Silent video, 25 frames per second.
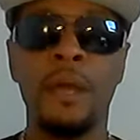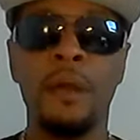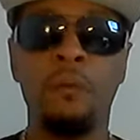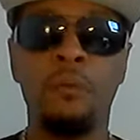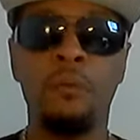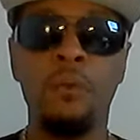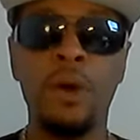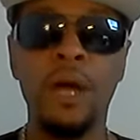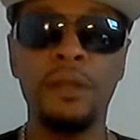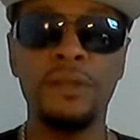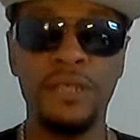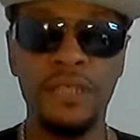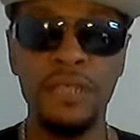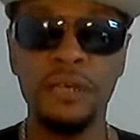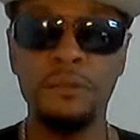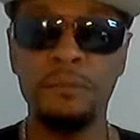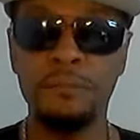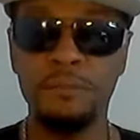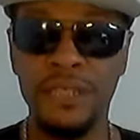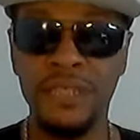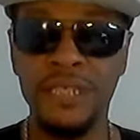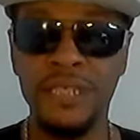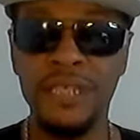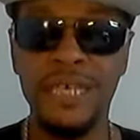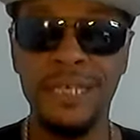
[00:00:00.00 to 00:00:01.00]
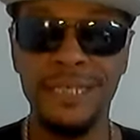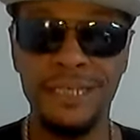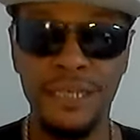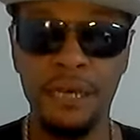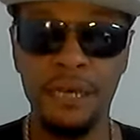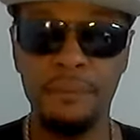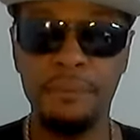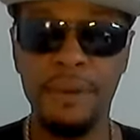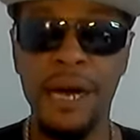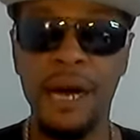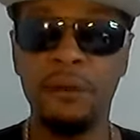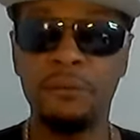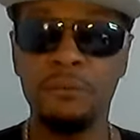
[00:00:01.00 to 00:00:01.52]
Well, the WBC has
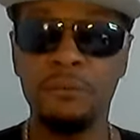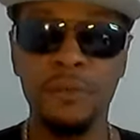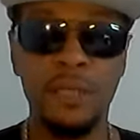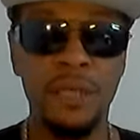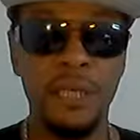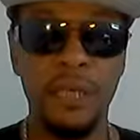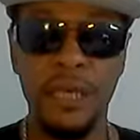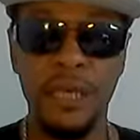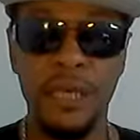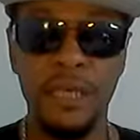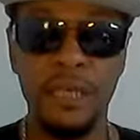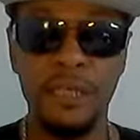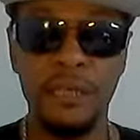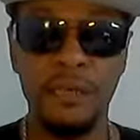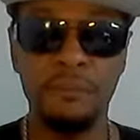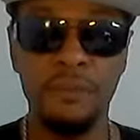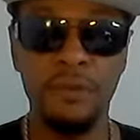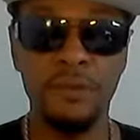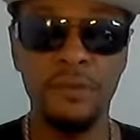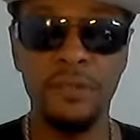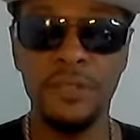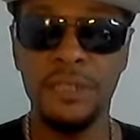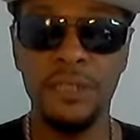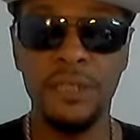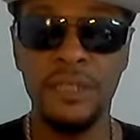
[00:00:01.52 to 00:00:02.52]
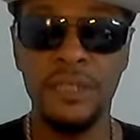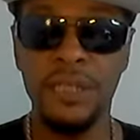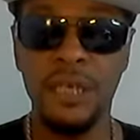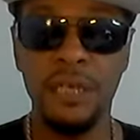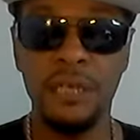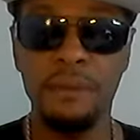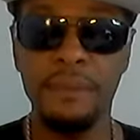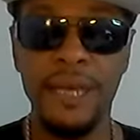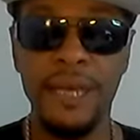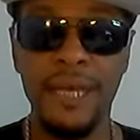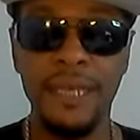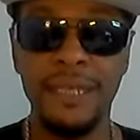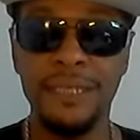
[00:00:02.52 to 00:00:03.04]
come out, and Maurice
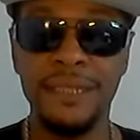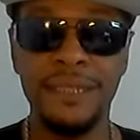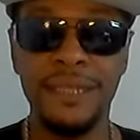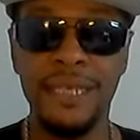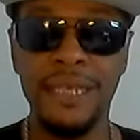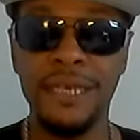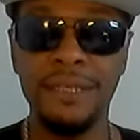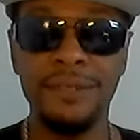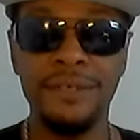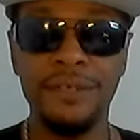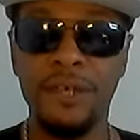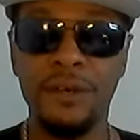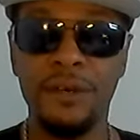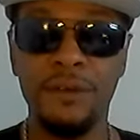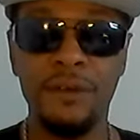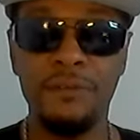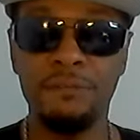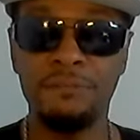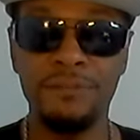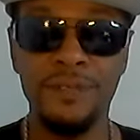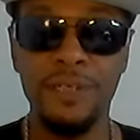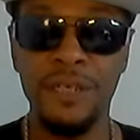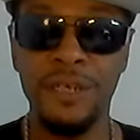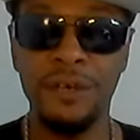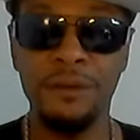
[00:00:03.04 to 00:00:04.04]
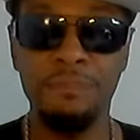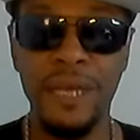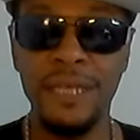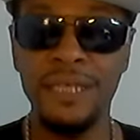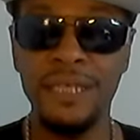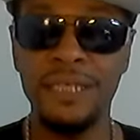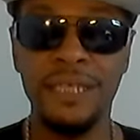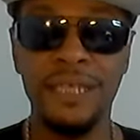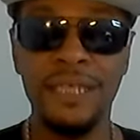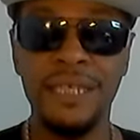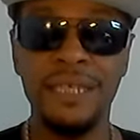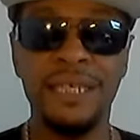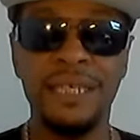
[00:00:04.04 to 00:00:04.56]
Sullivan has said, you know,
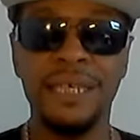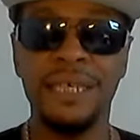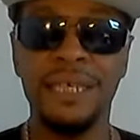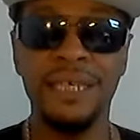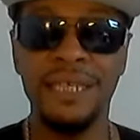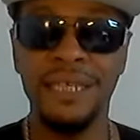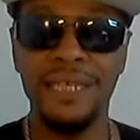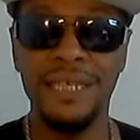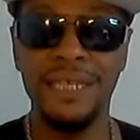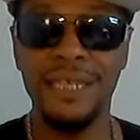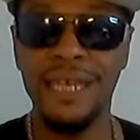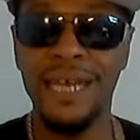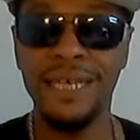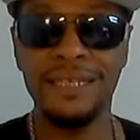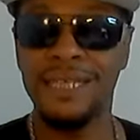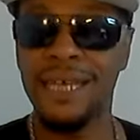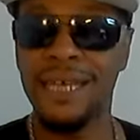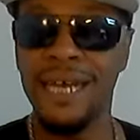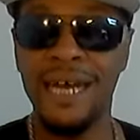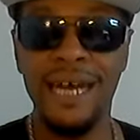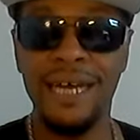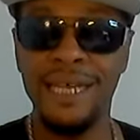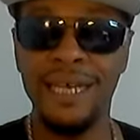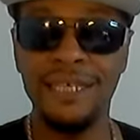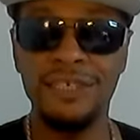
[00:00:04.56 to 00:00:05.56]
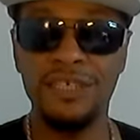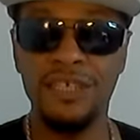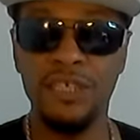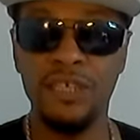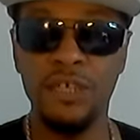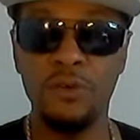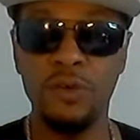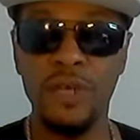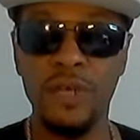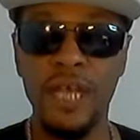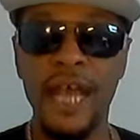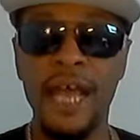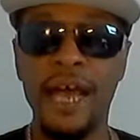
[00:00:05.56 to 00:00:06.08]
basically, that's not how that should
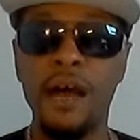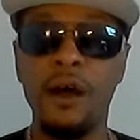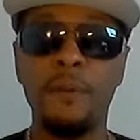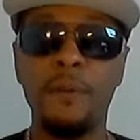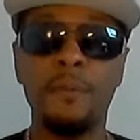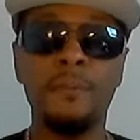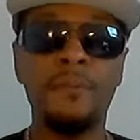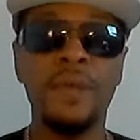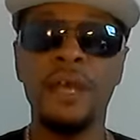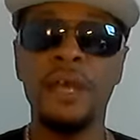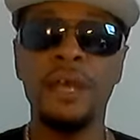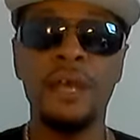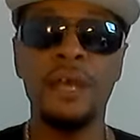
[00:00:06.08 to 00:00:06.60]
go down.